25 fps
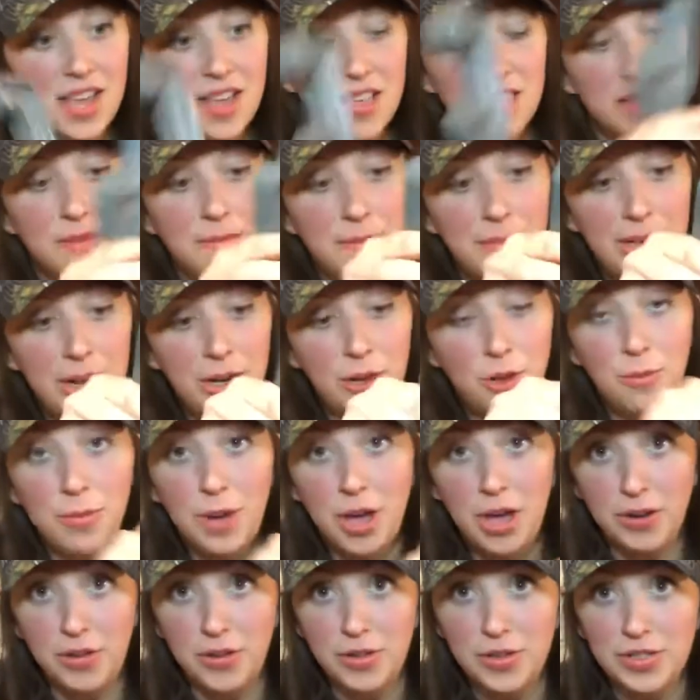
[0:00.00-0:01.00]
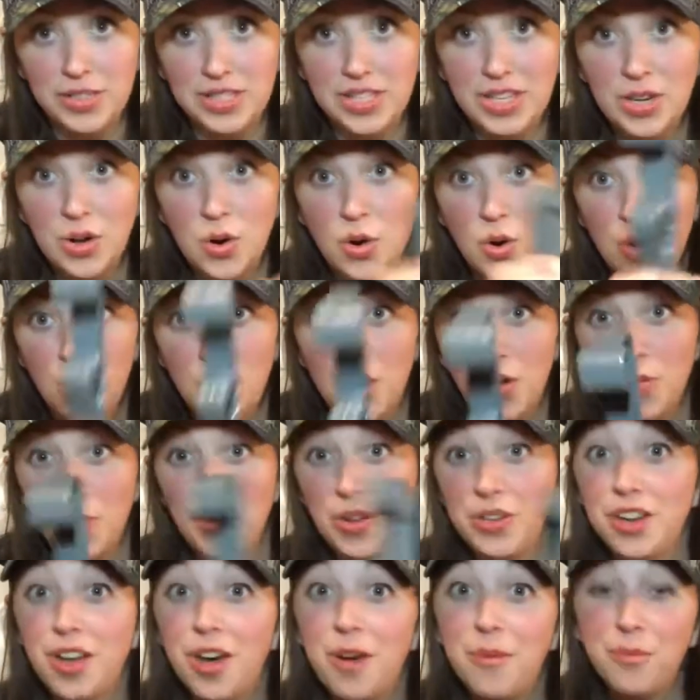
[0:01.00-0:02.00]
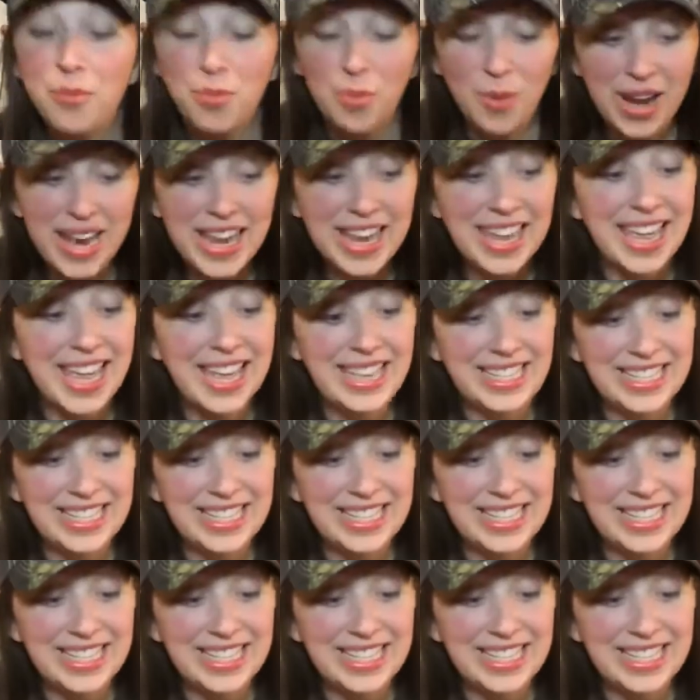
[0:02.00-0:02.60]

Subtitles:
the metal models will not break as